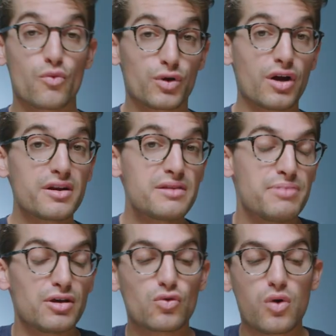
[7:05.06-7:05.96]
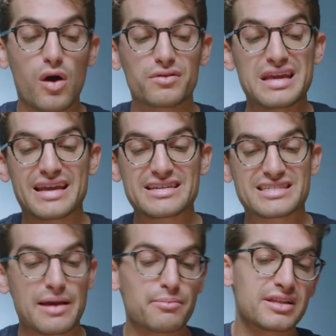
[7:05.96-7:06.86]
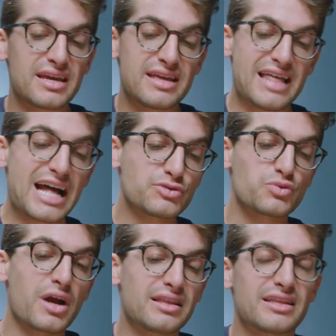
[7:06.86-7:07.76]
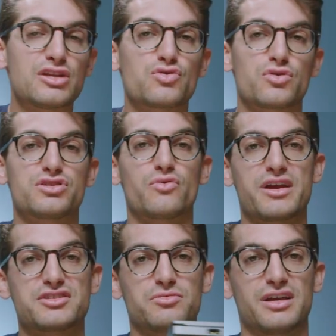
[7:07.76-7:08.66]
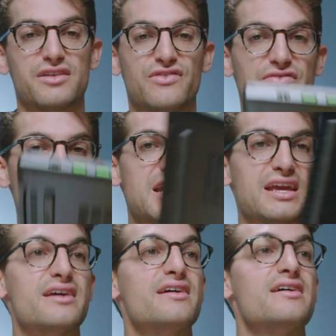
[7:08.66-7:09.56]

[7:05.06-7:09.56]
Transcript: Regarding build quality and assembly, that's where I lean towards the Razer Blade 15.